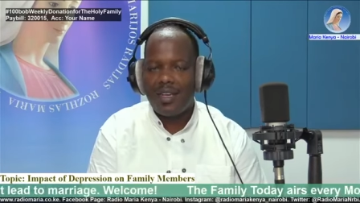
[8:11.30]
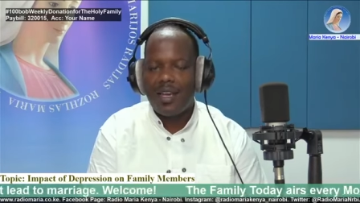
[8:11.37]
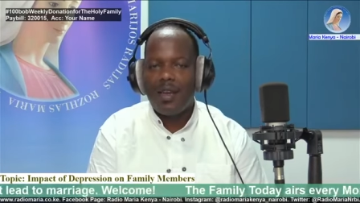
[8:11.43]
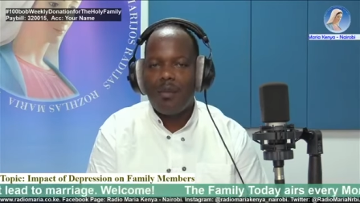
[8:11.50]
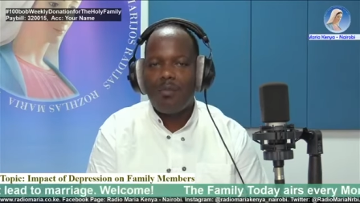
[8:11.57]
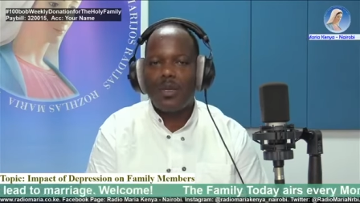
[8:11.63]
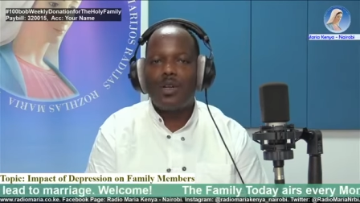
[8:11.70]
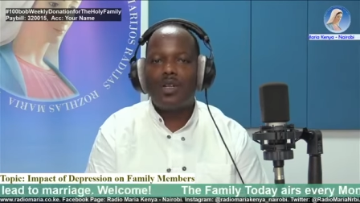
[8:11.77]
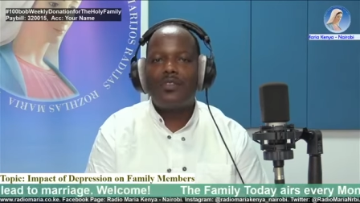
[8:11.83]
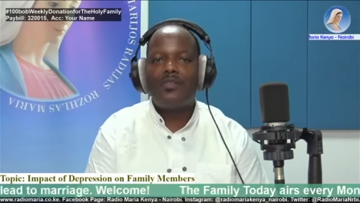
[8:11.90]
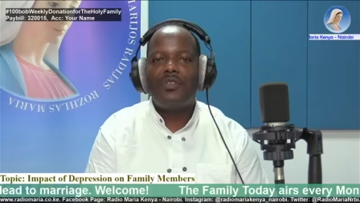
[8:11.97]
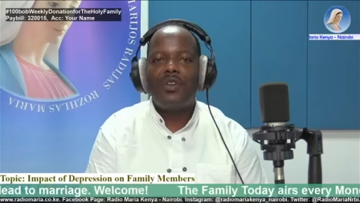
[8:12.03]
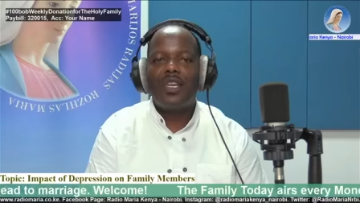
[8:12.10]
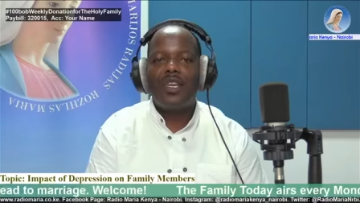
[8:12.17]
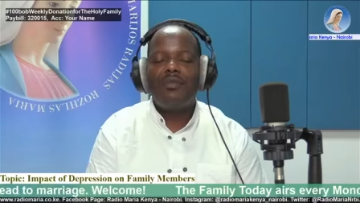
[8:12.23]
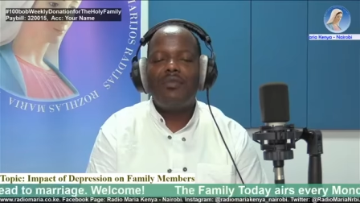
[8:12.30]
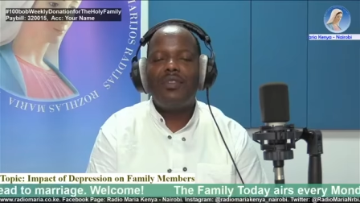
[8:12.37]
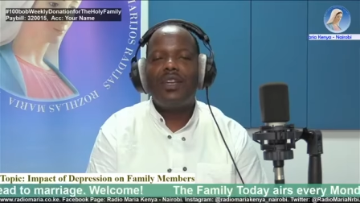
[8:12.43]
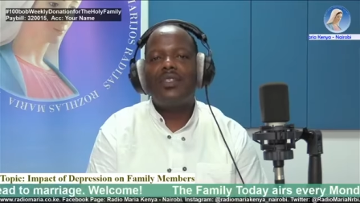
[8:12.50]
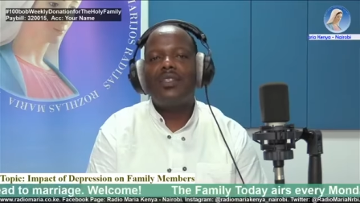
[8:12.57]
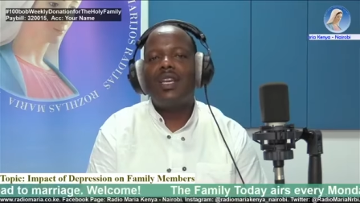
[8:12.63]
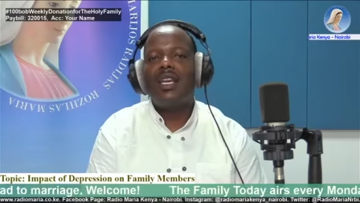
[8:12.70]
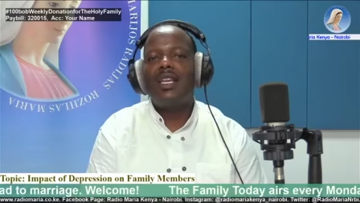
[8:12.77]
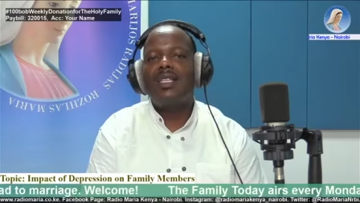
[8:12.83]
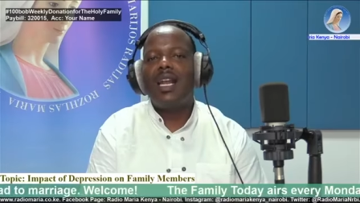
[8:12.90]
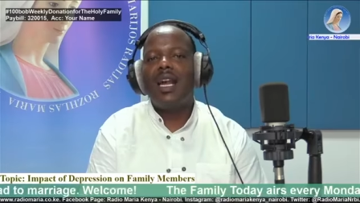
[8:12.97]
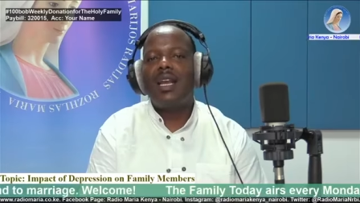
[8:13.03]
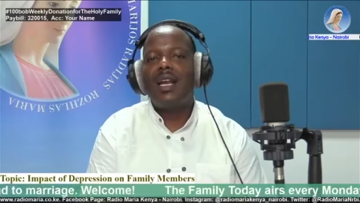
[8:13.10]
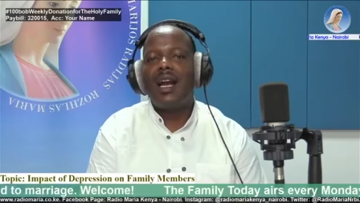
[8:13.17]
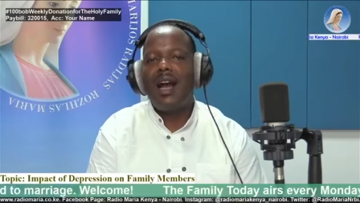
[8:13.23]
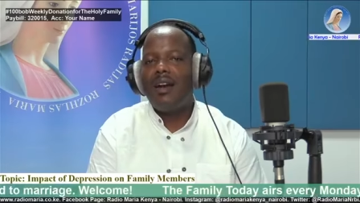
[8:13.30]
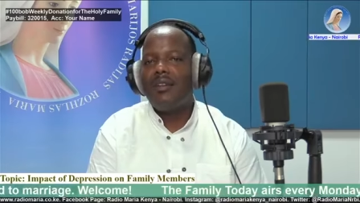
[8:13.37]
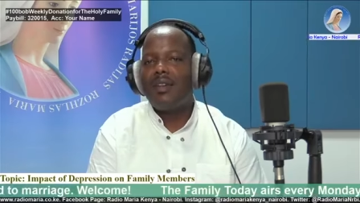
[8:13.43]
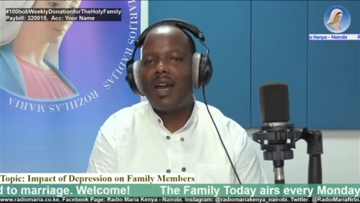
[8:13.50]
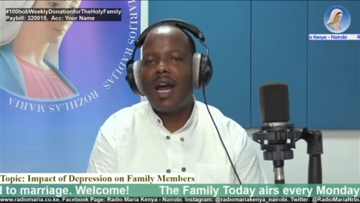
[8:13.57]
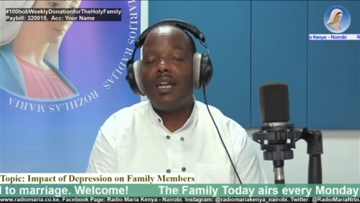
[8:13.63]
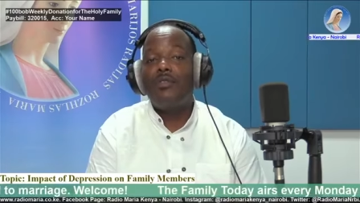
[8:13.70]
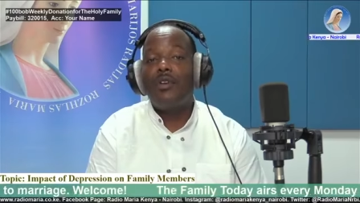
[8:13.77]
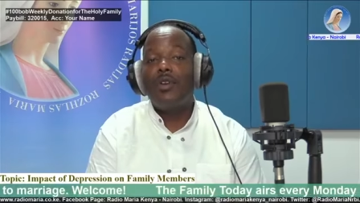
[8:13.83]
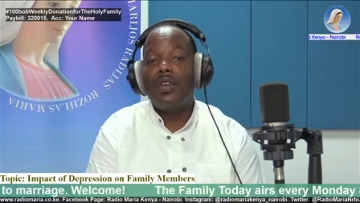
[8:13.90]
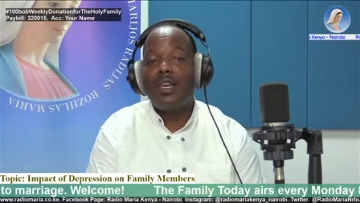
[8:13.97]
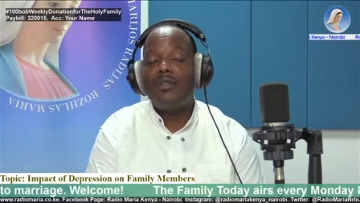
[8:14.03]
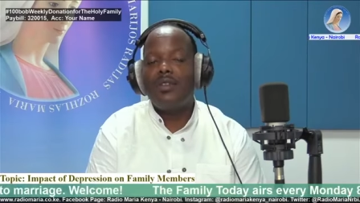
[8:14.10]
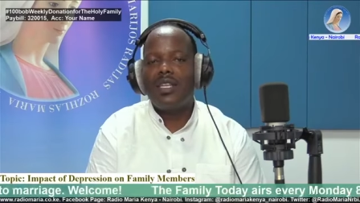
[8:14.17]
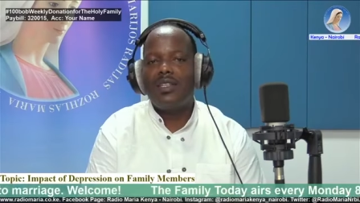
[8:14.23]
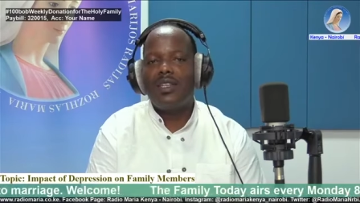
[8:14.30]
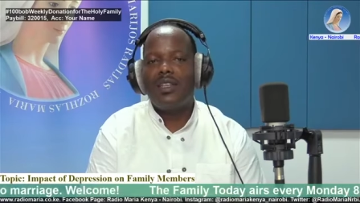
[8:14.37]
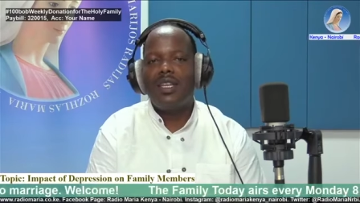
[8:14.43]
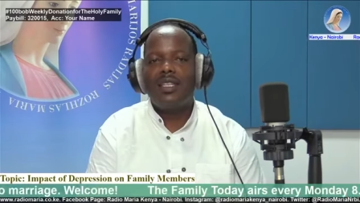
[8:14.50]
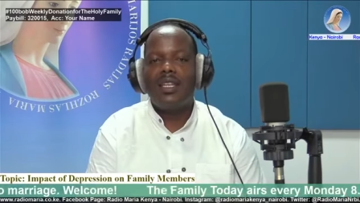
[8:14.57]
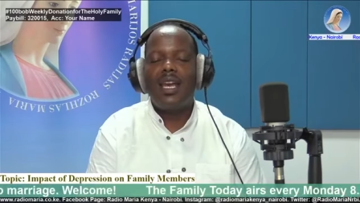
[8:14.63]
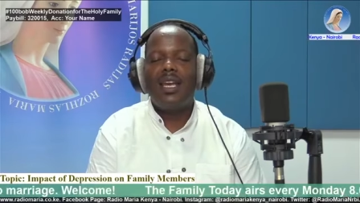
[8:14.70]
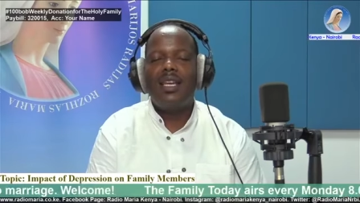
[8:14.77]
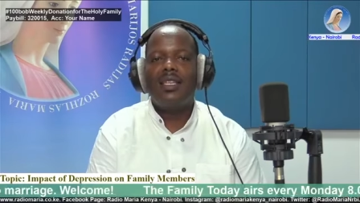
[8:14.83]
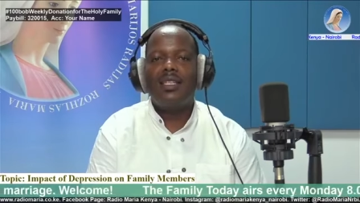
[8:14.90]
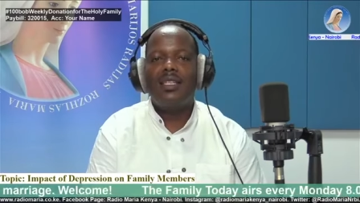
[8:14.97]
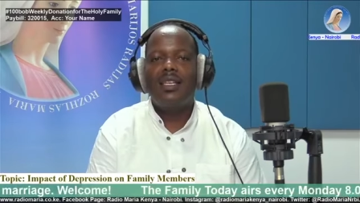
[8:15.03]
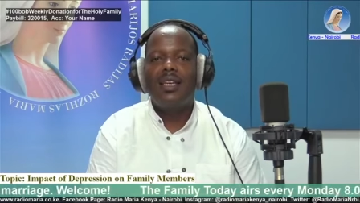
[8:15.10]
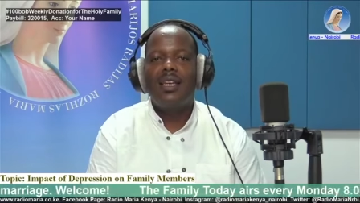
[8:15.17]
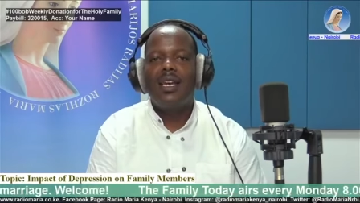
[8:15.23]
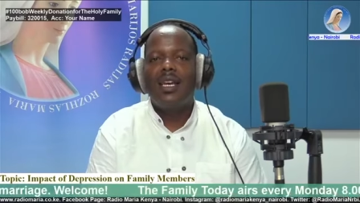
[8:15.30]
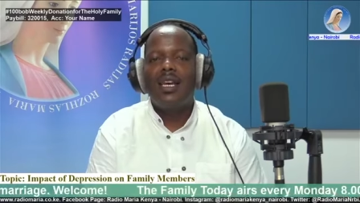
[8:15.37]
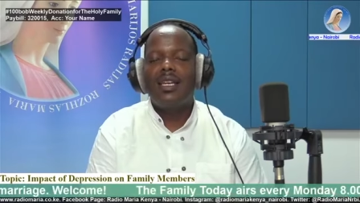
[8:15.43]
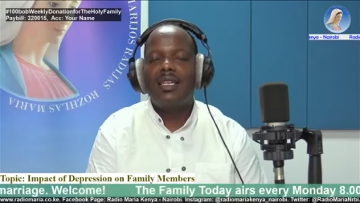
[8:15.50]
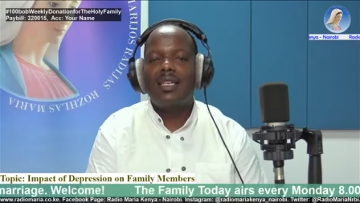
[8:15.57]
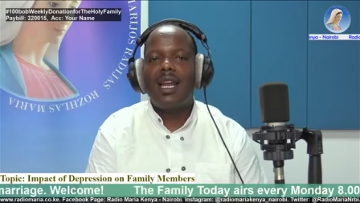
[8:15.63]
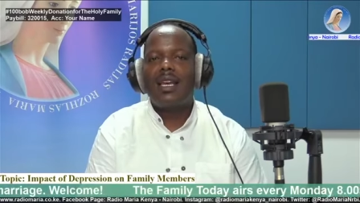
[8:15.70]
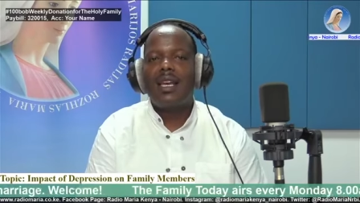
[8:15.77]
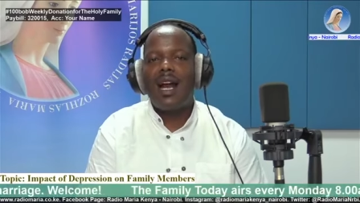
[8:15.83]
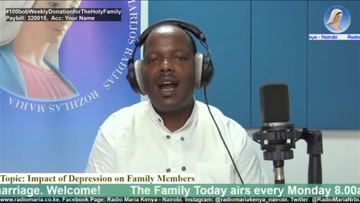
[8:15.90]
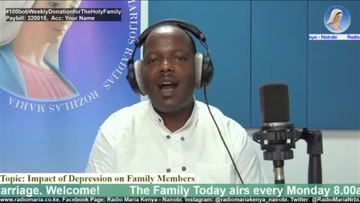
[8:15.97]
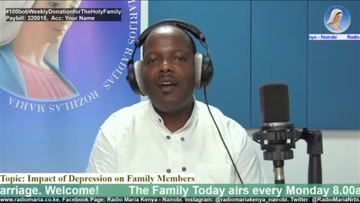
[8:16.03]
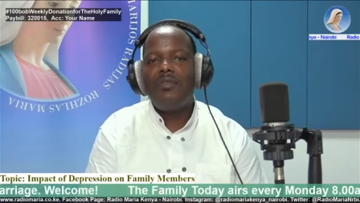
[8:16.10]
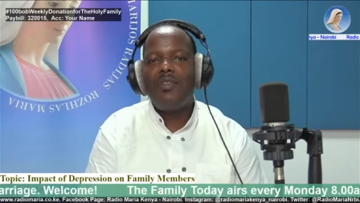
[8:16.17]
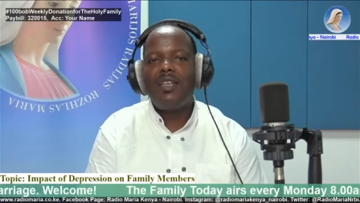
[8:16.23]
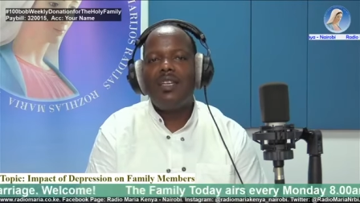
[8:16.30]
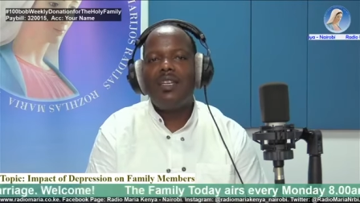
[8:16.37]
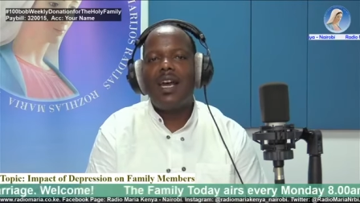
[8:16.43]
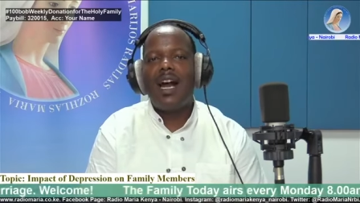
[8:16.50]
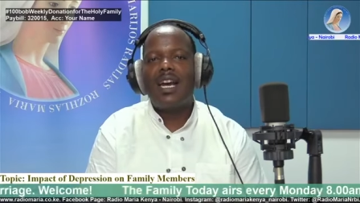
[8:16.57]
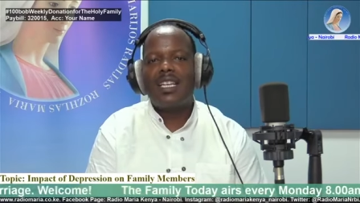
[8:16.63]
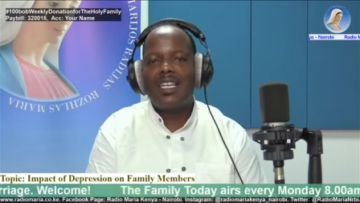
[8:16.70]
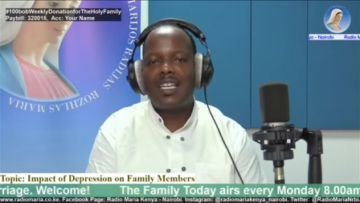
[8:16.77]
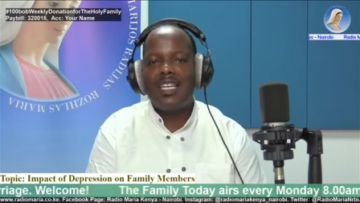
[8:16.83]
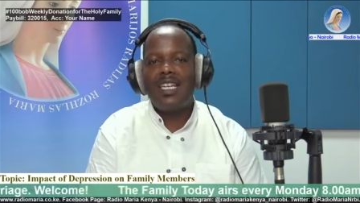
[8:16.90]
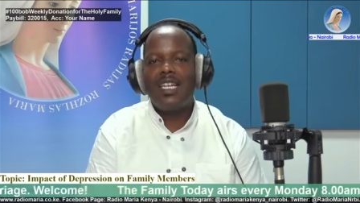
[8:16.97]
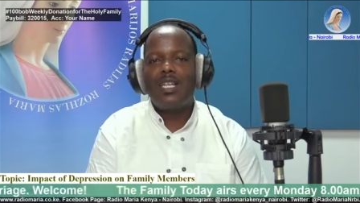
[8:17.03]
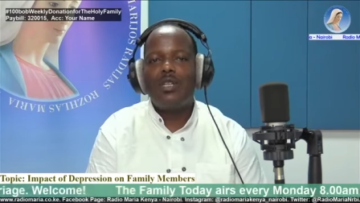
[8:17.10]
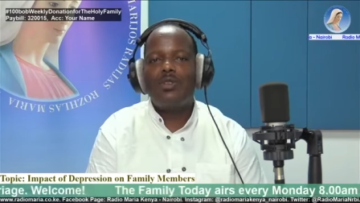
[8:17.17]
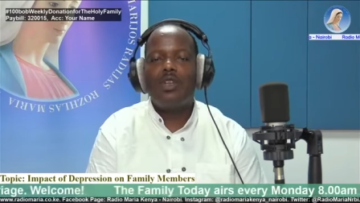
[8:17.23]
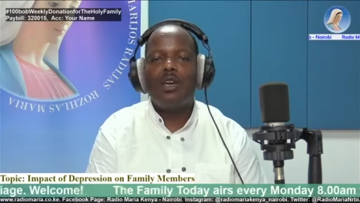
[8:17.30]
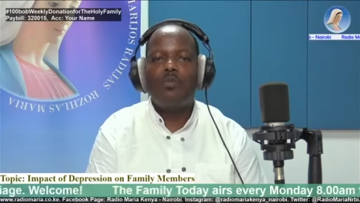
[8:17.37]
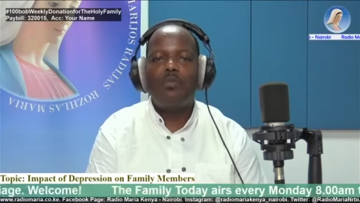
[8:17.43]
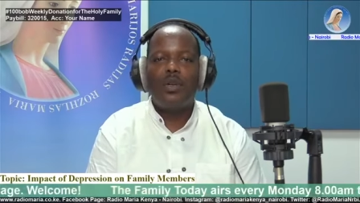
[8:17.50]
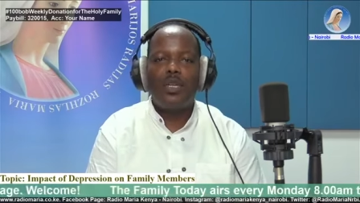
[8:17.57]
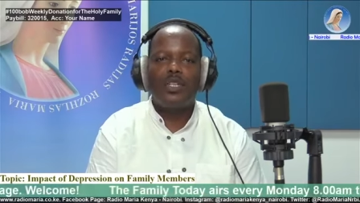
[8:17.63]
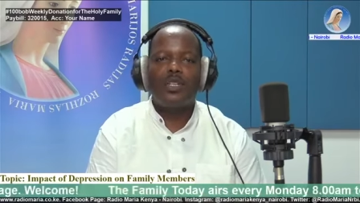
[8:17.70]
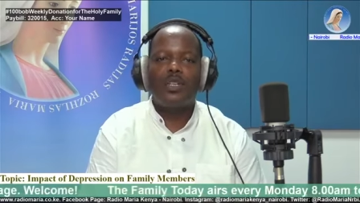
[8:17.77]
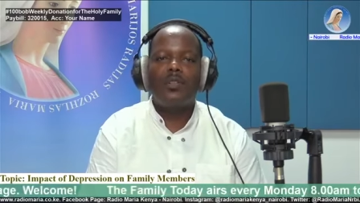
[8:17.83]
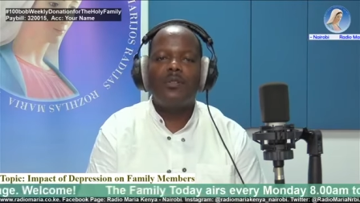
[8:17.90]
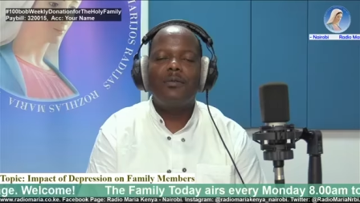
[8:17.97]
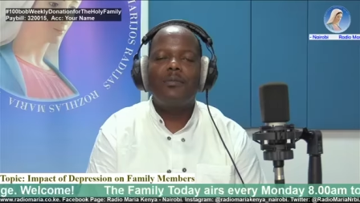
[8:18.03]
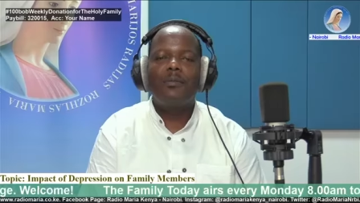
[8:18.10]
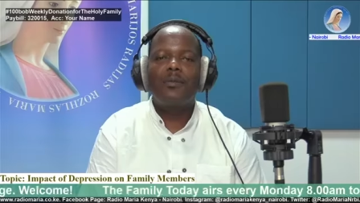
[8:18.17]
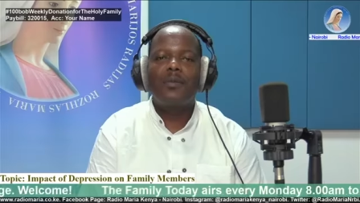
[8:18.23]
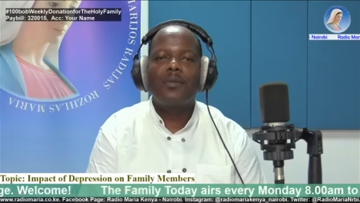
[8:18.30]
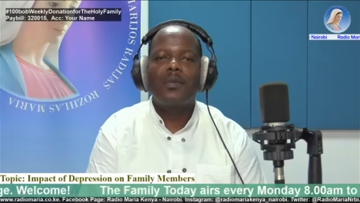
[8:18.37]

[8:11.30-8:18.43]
Because forgiveness is like, uh, unforgiveness in this case, is like having a key to the prison,